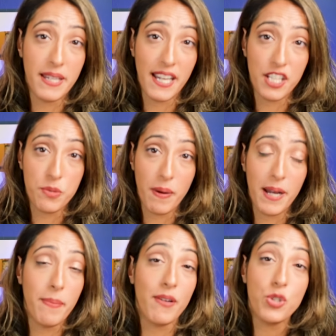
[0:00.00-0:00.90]
P H
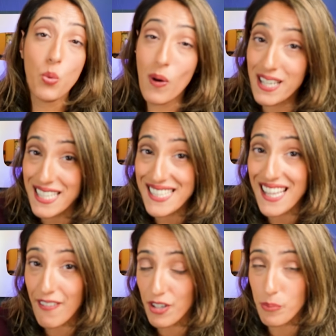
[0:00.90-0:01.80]
by about
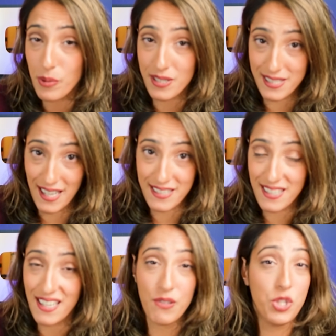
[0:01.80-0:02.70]
twenty-seven
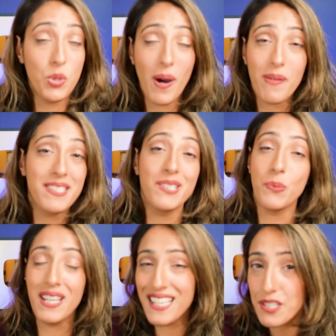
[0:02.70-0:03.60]
percent. Now, two hours
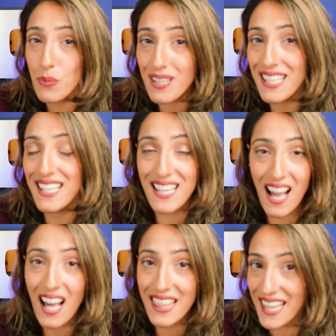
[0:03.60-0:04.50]
a week is really
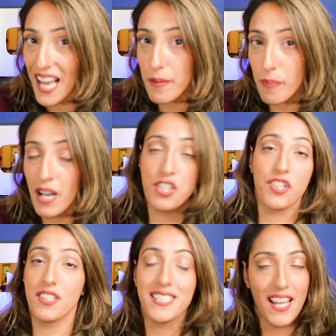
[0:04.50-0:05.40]
not that
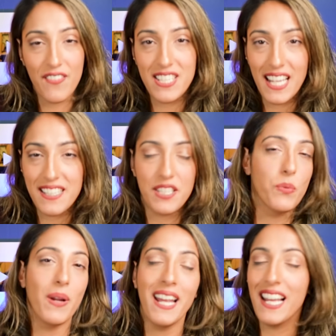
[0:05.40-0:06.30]
much. There's seven days in
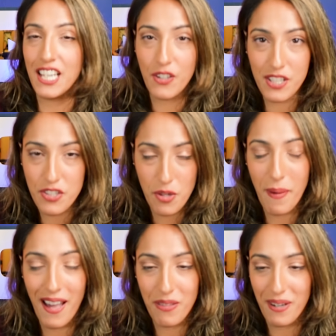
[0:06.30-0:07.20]
a week and you can do
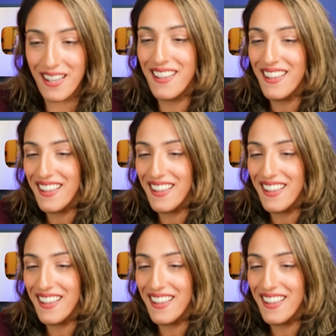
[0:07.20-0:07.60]
the math, right?